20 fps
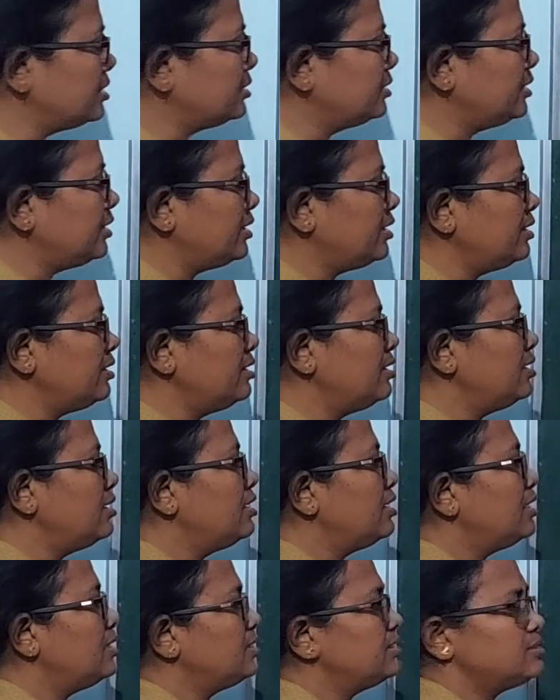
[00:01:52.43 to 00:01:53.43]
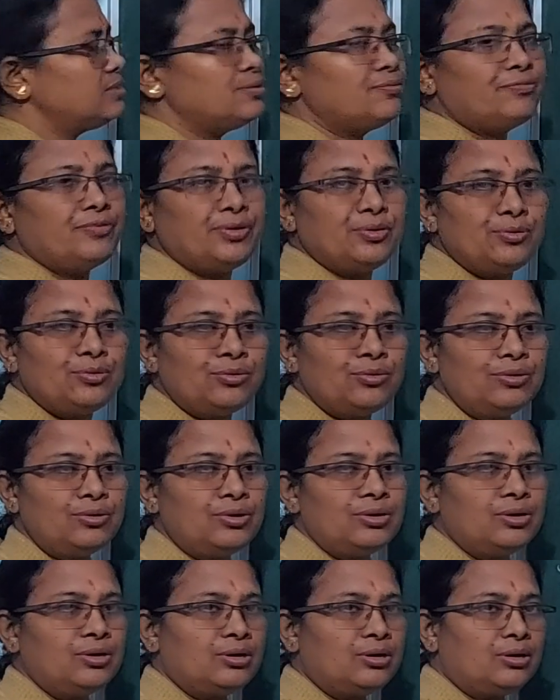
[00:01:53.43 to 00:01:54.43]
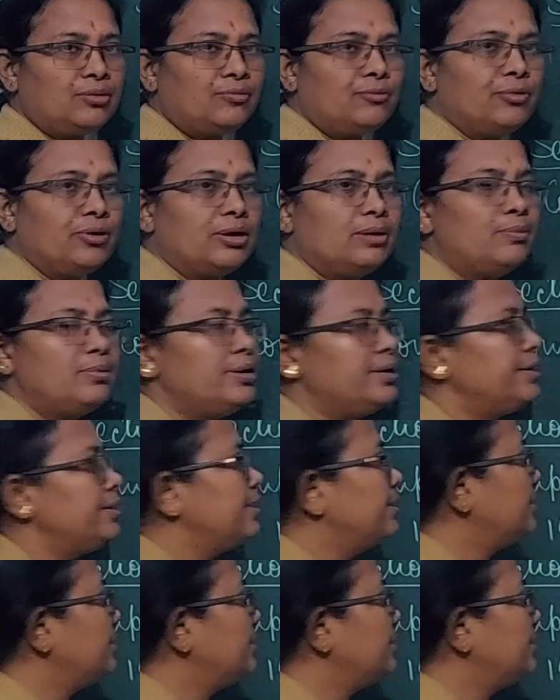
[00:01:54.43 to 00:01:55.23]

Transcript: are there and some few vocabulary